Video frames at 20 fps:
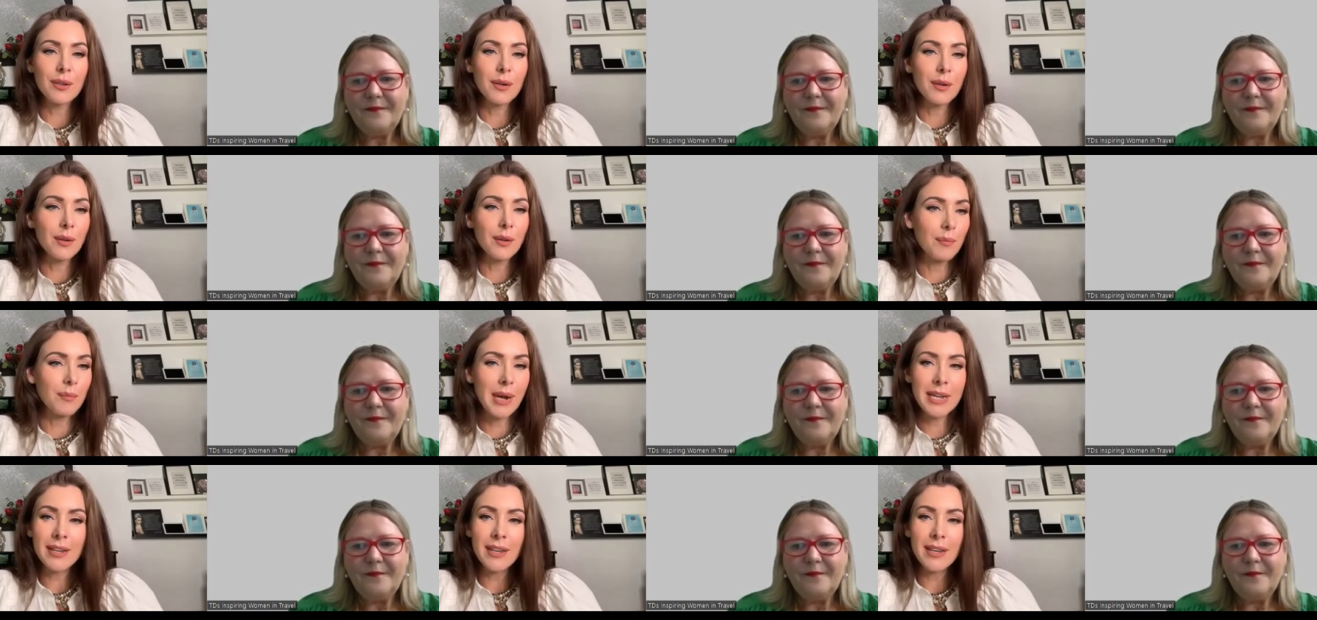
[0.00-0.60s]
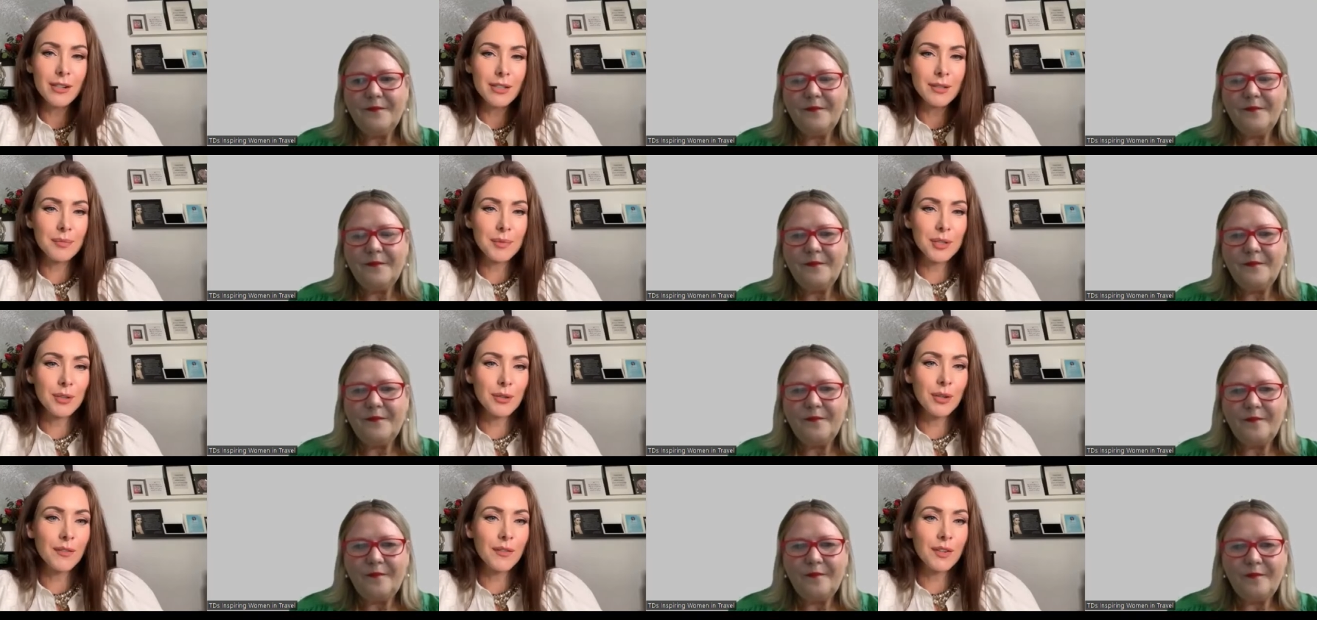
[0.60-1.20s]
Speaker 1: my year as Miss
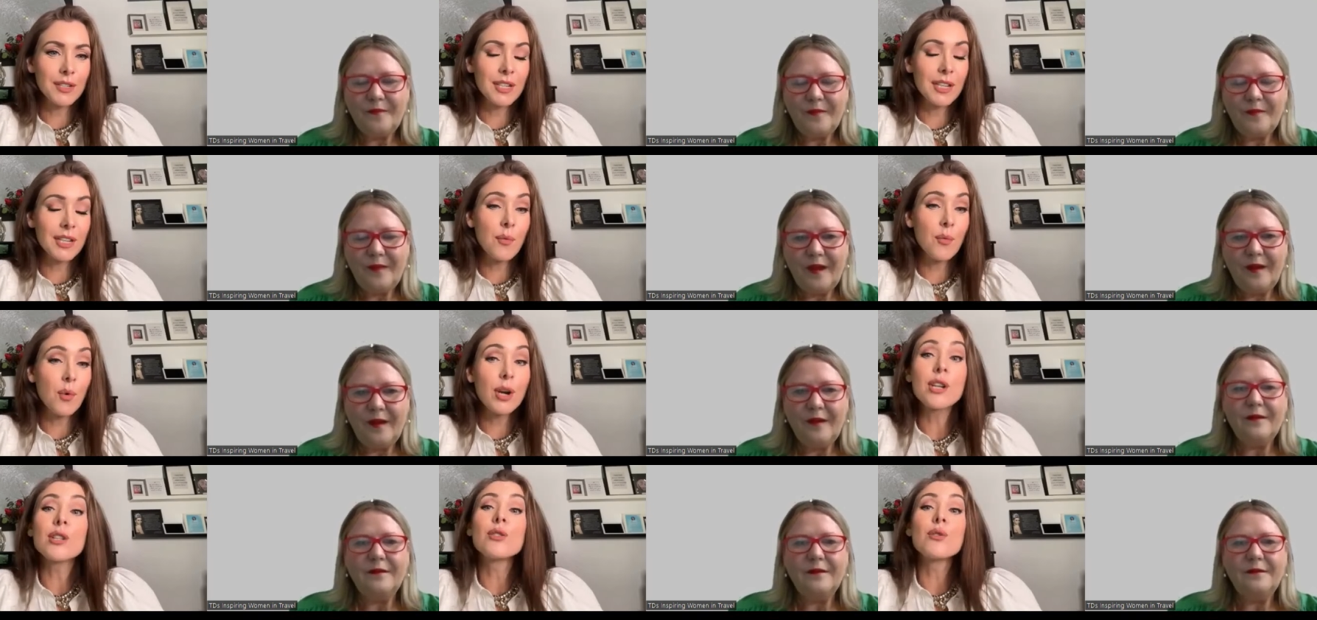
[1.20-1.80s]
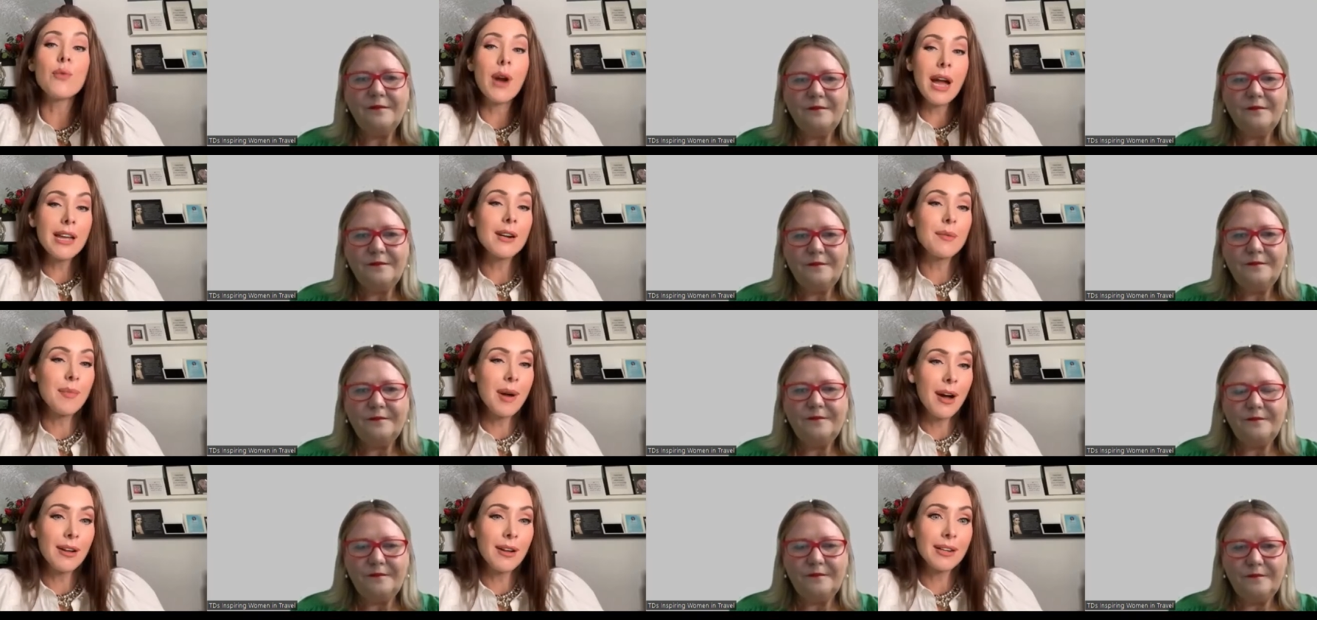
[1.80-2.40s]
Universe, and I wanted to write
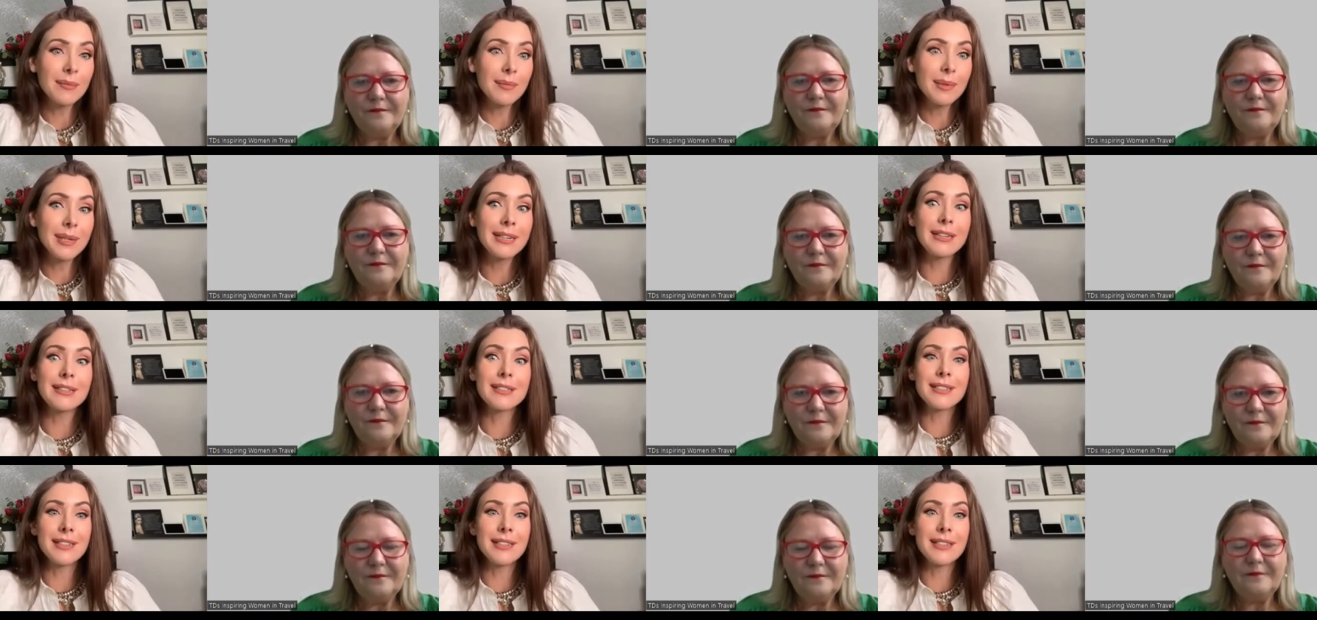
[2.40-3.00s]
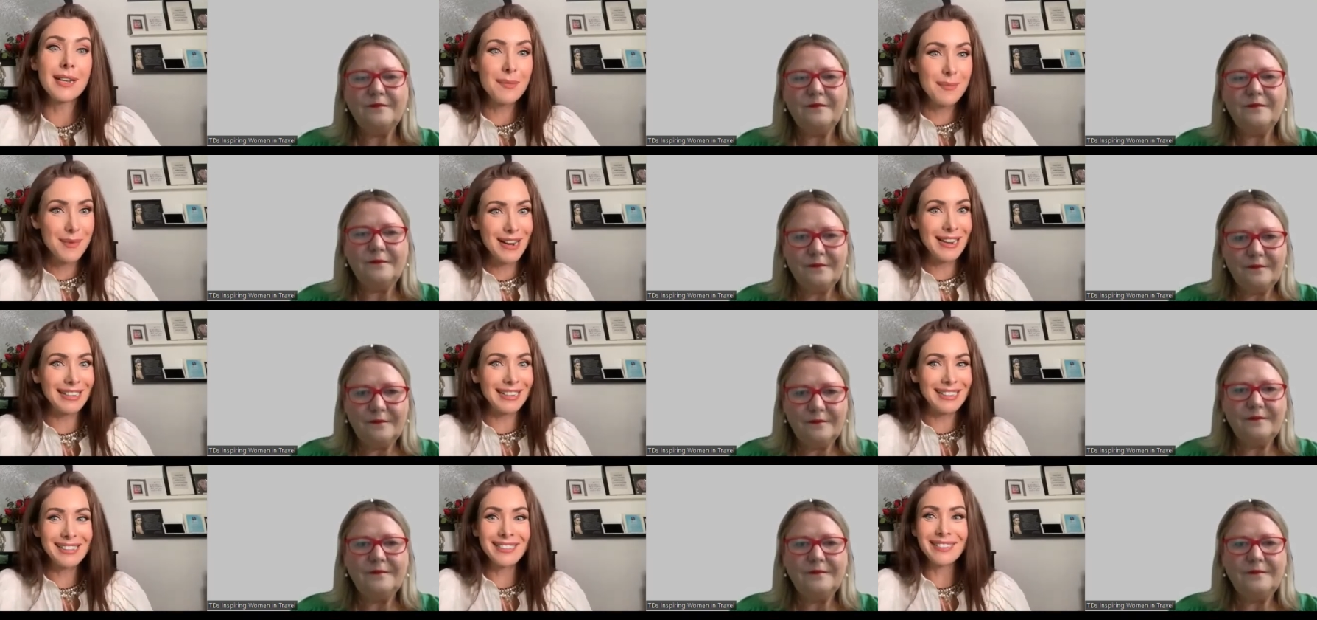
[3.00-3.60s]
about it because, come
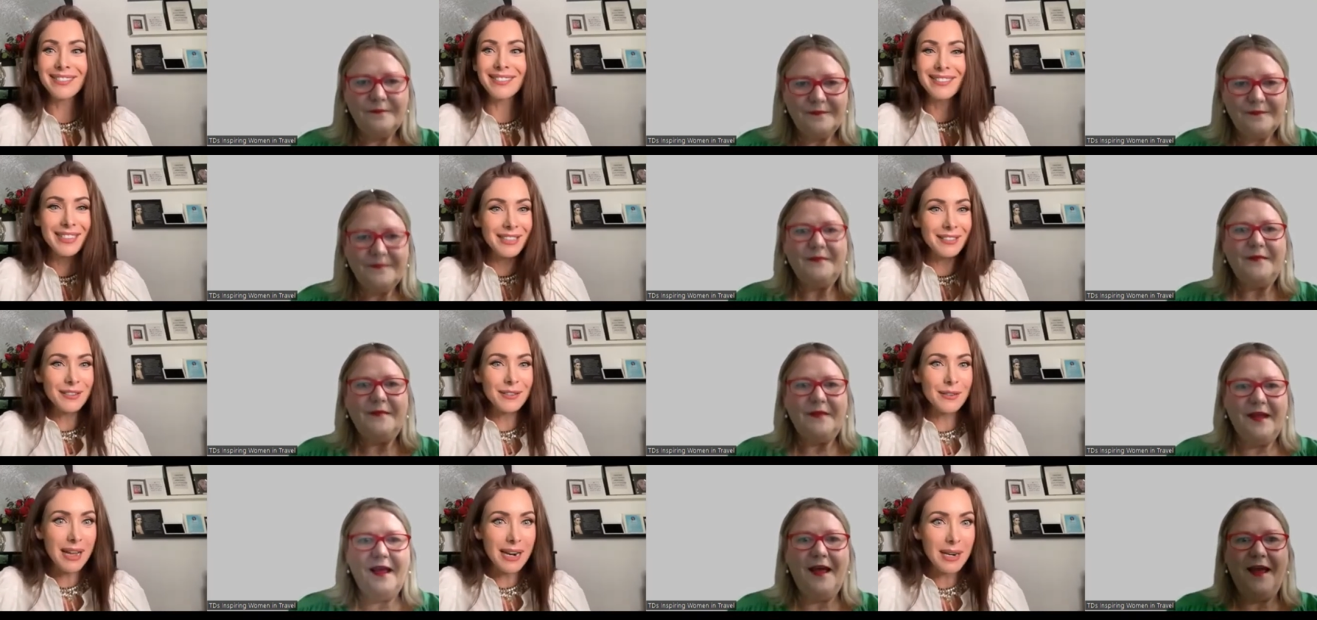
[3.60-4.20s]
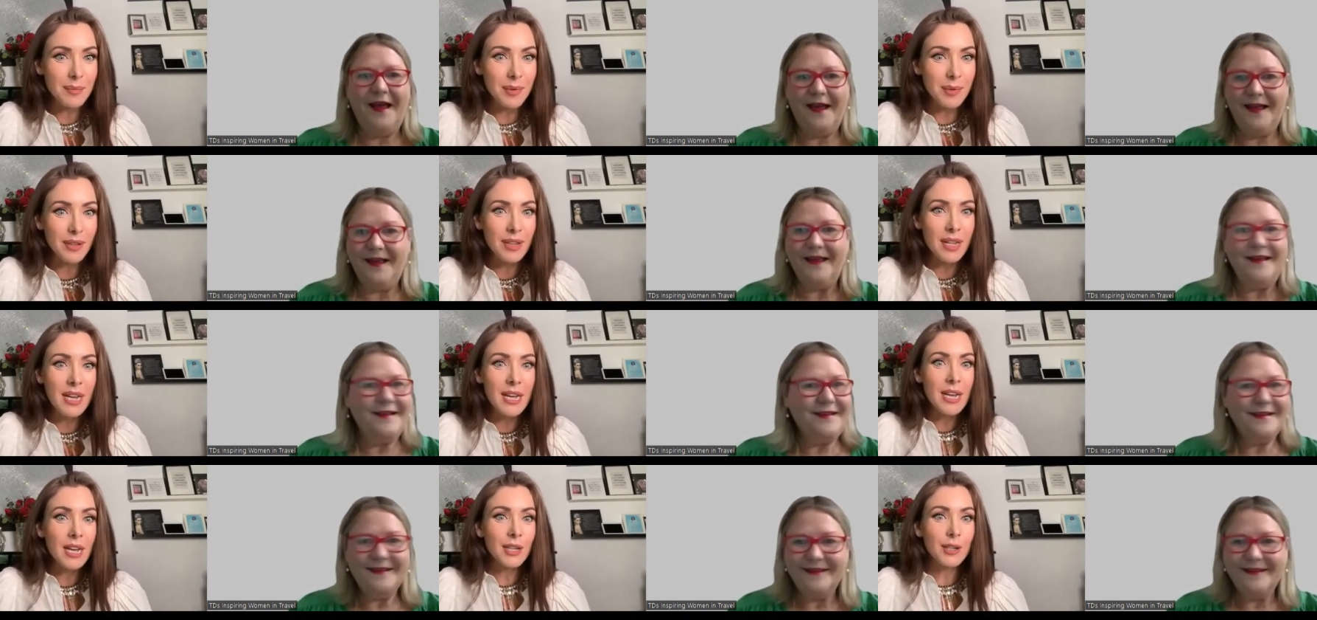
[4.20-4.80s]
on, it's an
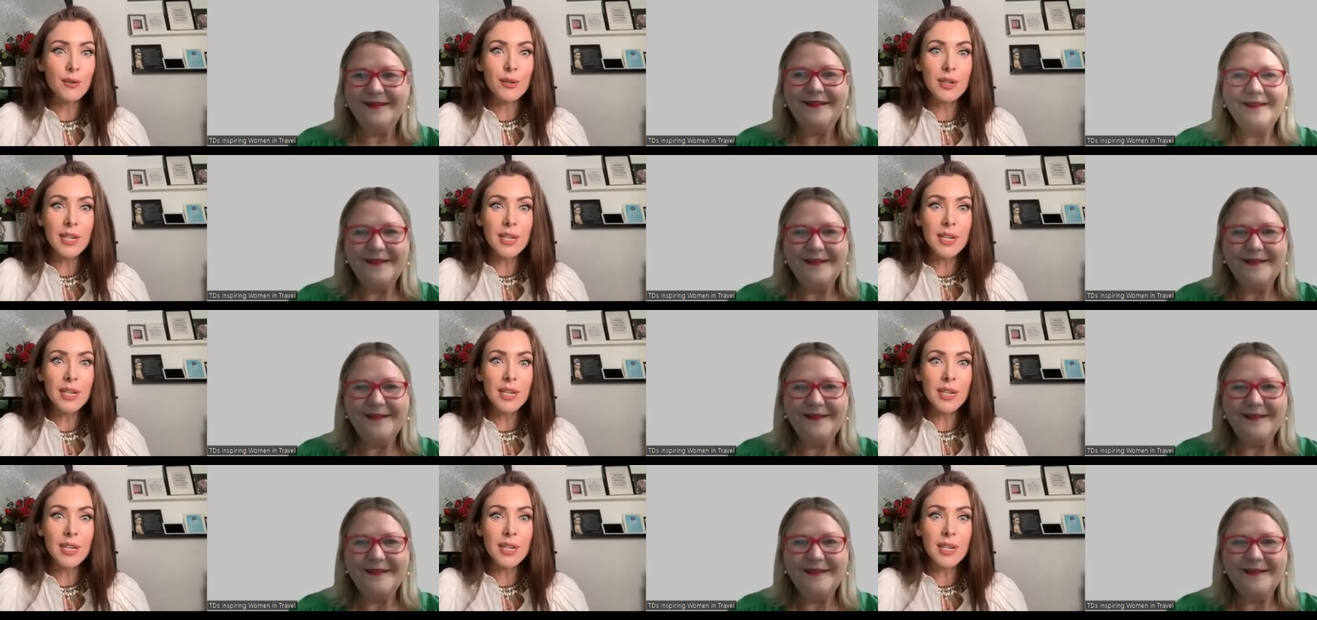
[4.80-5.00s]
incredible, yeah.